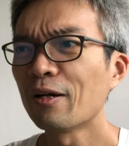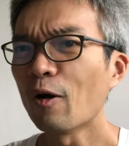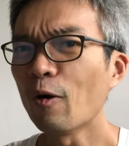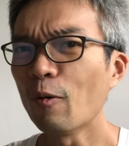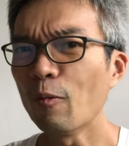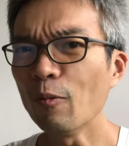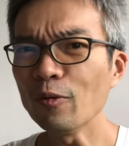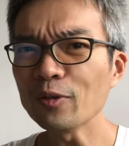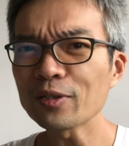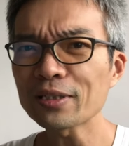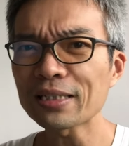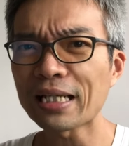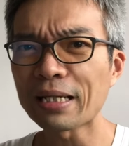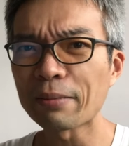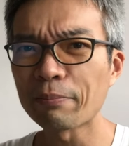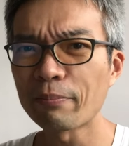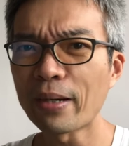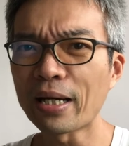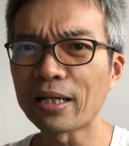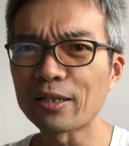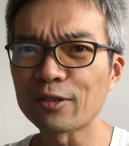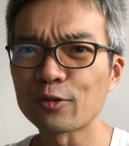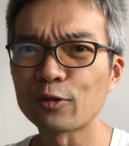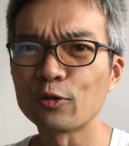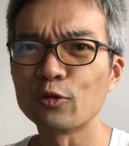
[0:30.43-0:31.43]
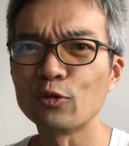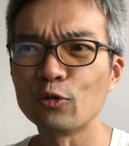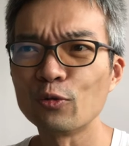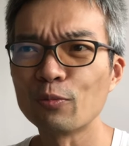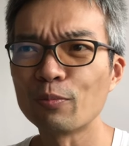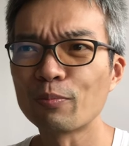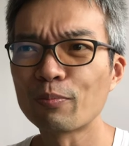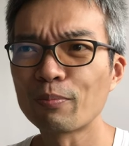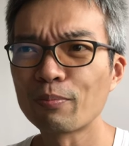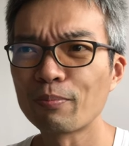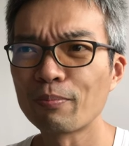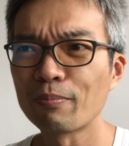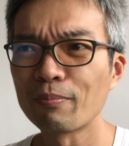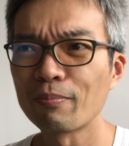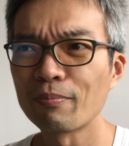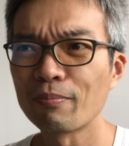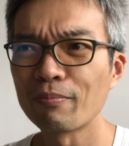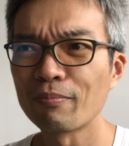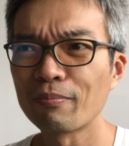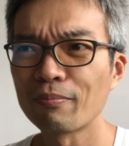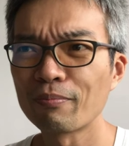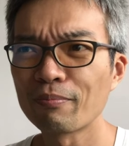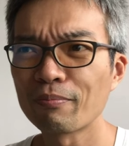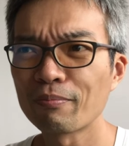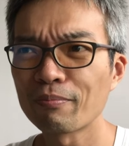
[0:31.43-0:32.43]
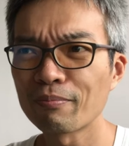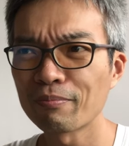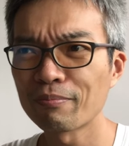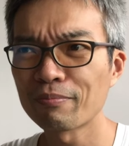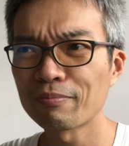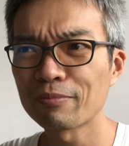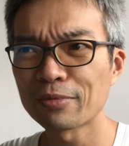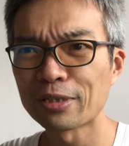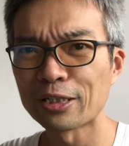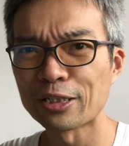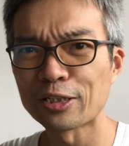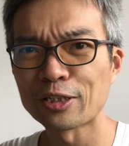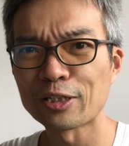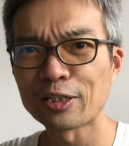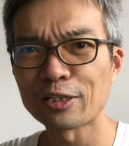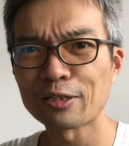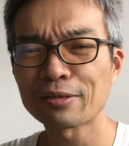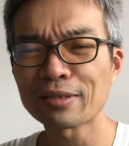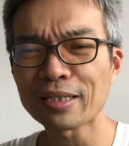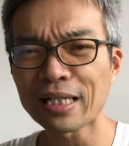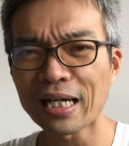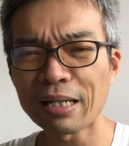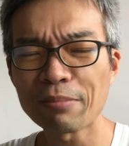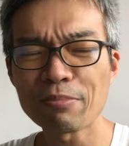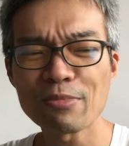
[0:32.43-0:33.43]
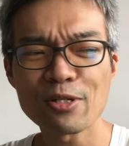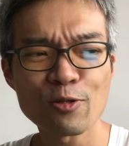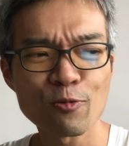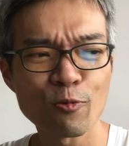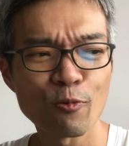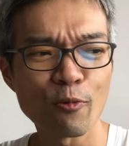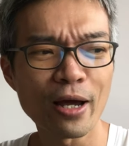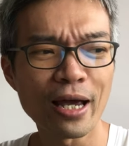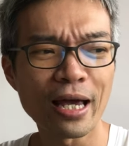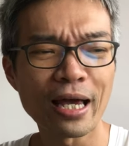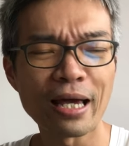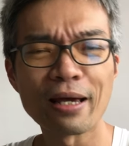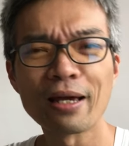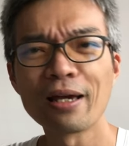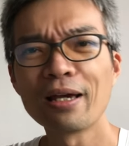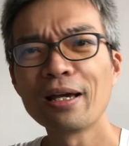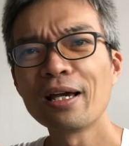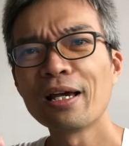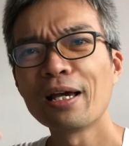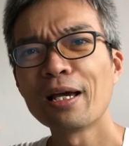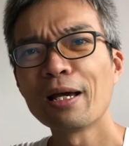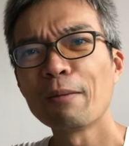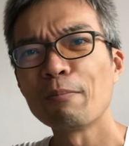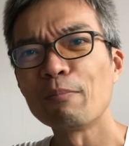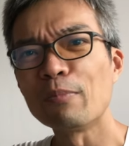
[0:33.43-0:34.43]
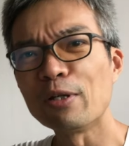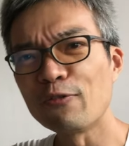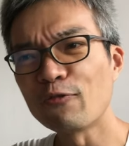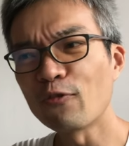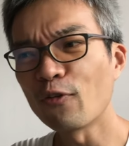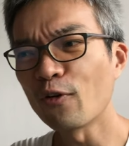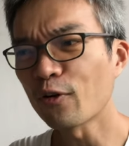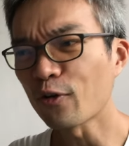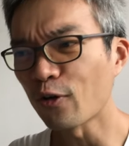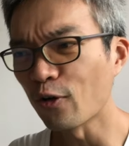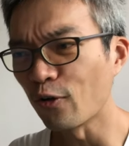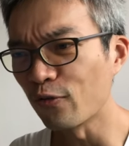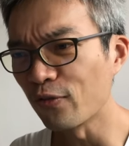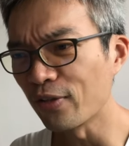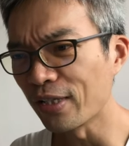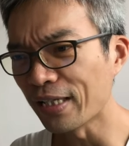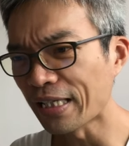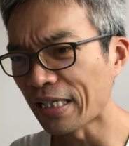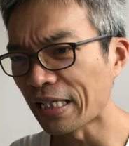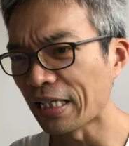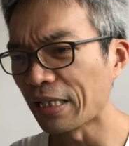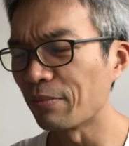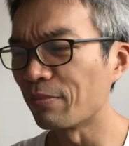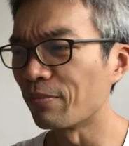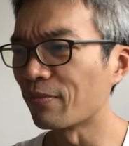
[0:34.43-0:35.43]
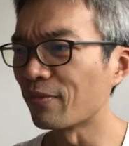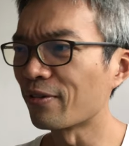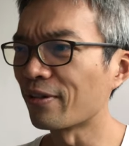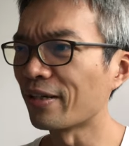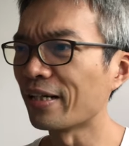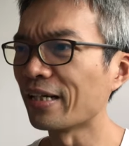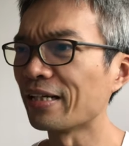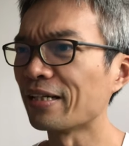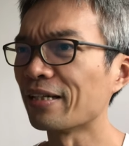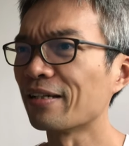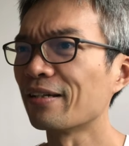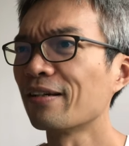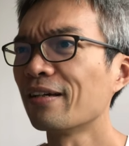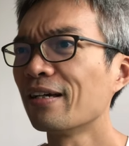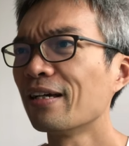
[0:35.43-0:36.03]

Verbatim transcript: almost like back to this is times where before COVID came, right?